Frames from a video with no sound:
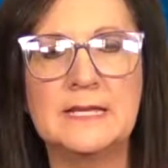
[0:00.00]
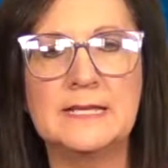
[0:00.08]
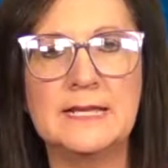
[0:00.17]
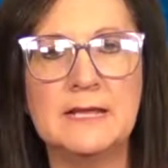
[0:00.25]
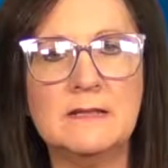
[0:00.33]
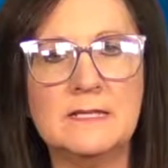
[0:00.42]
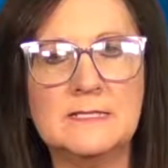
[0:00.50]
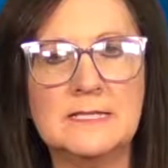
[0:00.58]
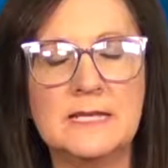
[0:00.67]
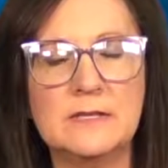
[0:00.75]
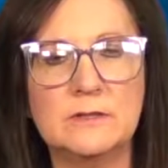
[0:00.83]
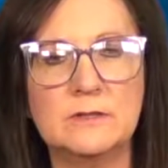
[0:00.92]
Now let's
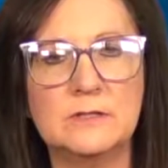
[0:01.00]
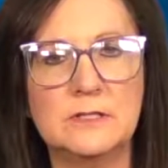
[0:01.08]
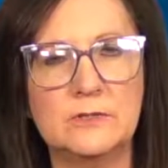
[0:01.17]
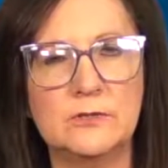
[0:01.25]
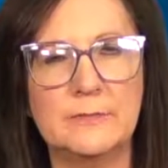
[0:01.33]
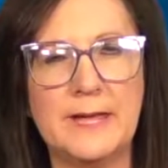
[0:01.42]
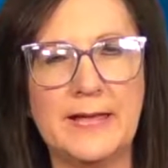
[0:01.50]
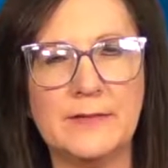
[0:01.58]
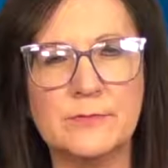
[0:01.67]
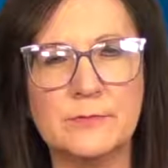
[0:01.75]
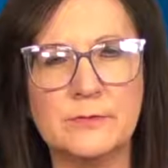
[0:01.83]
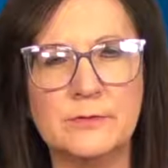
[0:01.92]
take a look in your
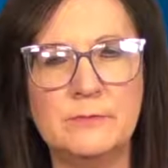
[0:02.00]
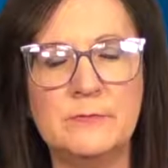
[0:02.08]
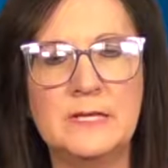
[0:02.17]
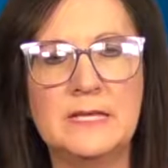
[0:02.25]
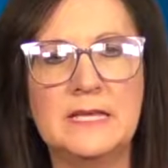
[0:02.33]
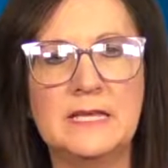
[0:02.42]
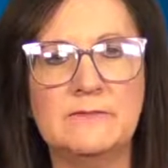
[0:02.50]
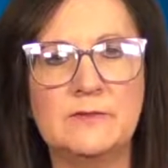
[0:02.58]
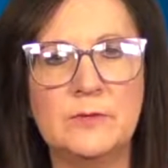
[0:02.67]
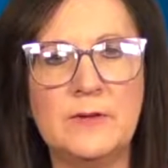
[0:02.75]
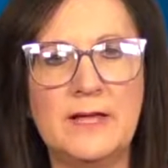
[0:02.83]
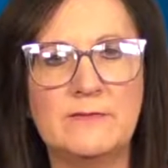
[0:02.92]
bathroom. If
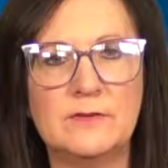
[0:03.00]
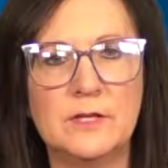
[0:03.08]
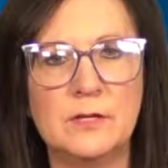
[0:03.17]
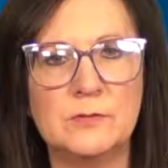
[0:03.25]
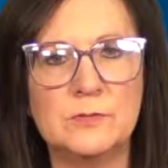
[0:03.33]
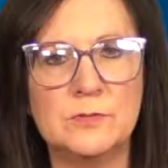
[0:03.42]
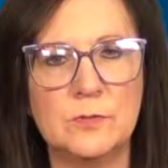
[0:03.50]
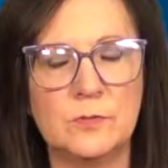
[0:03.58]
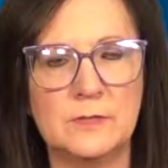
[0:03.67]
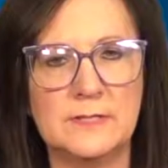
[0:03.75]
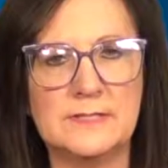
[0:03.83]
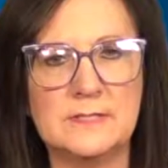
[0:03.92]
you have low
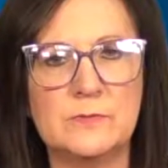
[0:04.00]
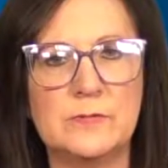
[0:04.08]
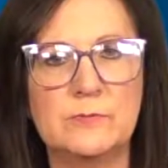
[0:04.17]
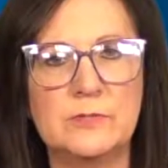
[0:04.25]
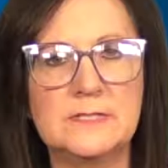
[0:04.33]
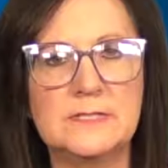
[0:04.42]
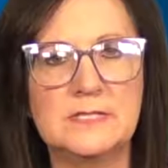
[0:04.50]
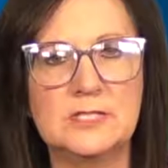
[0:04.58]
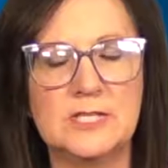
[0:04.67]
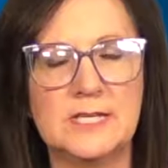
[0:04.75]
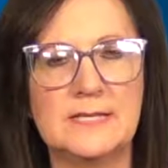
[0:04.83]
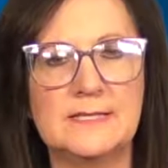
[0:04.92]
toilets, we would
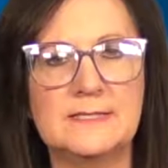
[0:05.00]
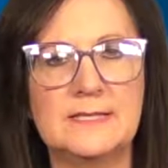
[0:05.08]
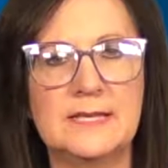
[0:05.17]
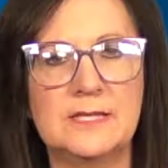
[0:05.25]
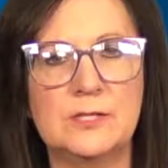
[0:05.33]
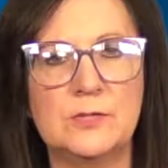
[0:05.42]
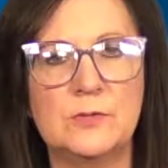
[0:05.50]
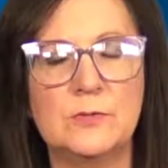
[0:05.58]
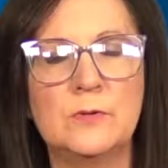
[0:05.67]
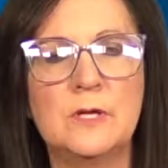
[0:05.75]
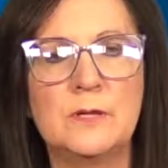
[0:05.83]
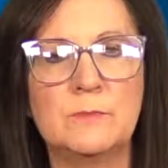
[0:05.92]
suggest that you
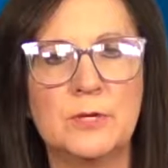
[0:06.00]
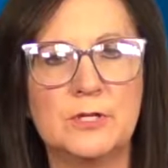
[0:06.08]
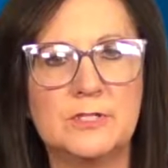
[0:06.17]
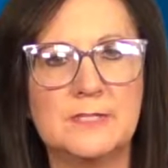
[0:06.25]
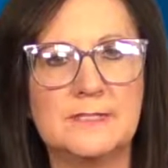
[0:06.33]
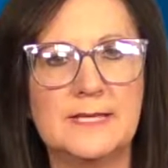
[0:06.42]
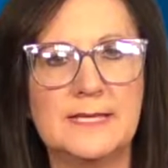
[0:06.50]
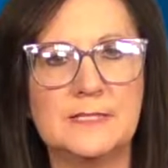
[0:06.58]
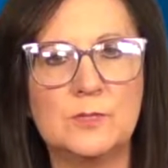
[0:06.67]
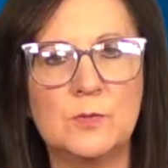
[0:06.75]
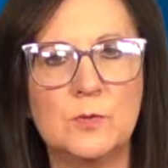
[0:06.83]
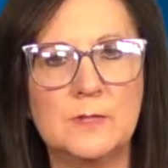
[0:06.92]
purchase a
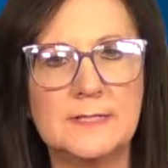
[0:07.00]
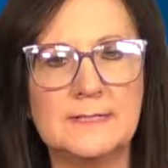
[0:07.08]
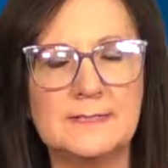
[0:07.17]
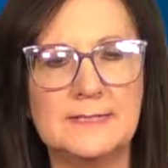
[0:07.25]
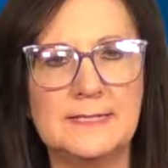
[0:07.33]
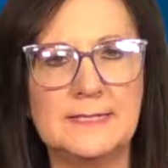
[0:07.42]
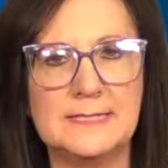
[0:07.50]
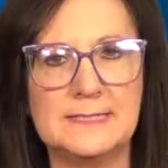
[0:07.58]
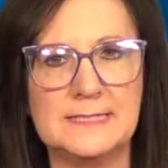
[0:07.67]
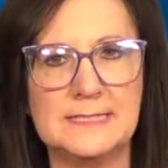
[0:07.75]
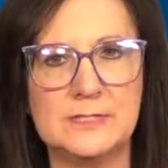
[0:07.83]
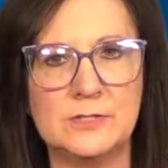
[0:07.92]
toilet seat
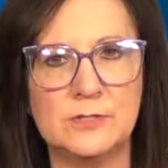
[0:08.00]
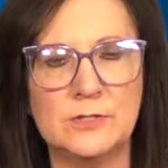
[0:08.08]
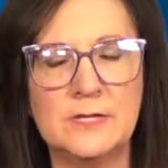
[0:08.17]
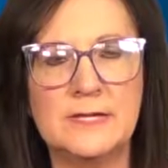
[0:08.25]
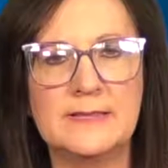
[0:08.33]
extender.